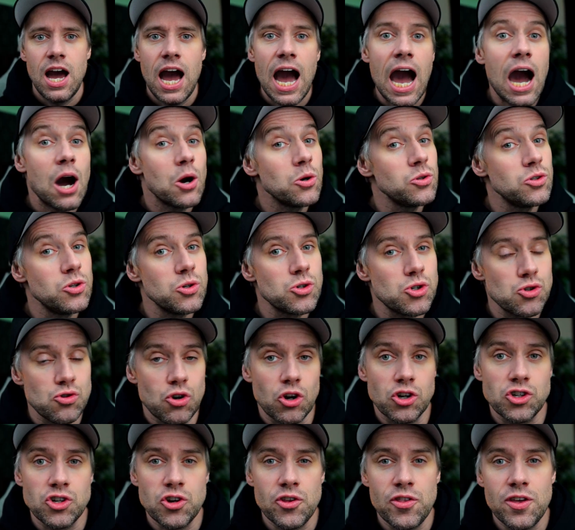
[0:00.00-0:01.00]
How do you
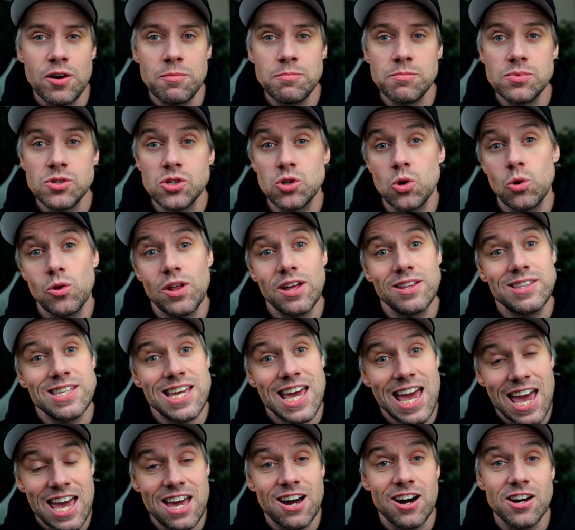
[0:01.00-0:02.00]
structure them so that
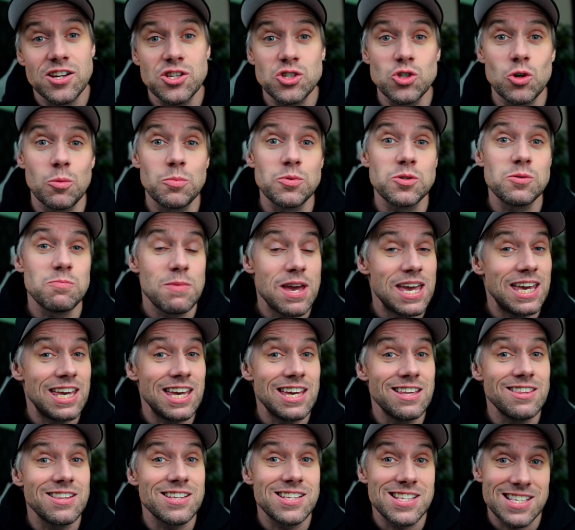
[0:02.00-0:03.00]
the AI stops
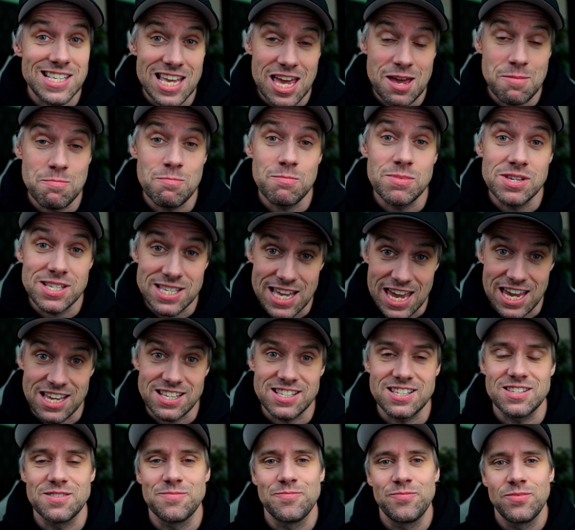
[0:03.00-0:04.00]
making the same
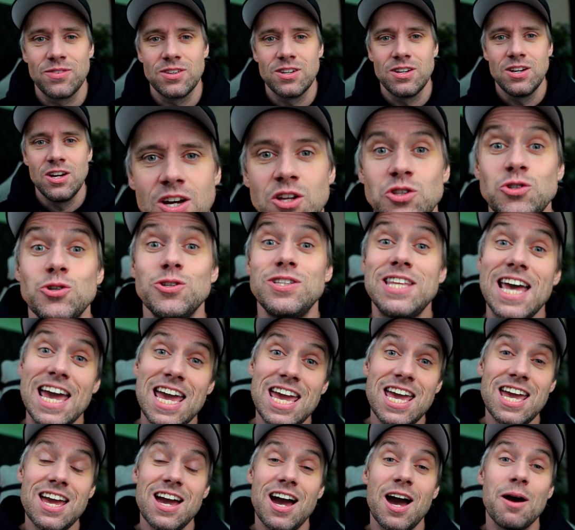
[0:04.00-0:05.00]
mistakes?
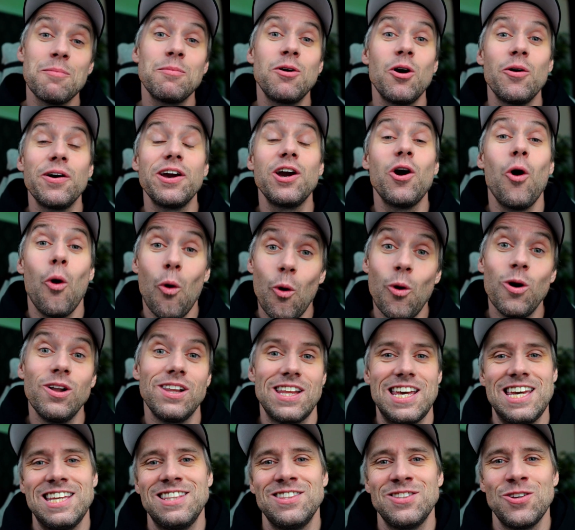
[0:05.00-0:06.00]
Today, I'm going all
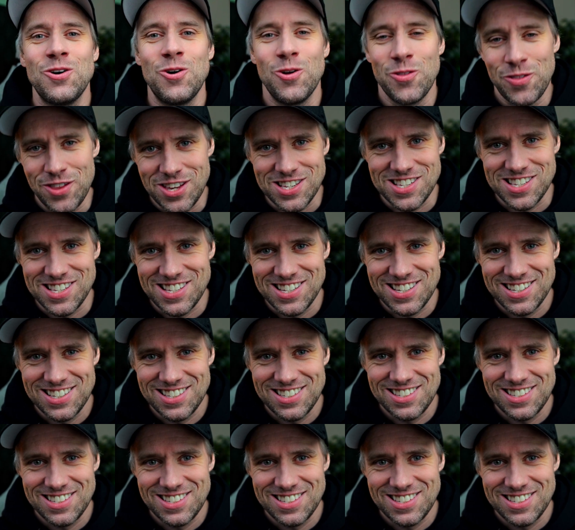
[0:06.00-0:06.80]
in on this.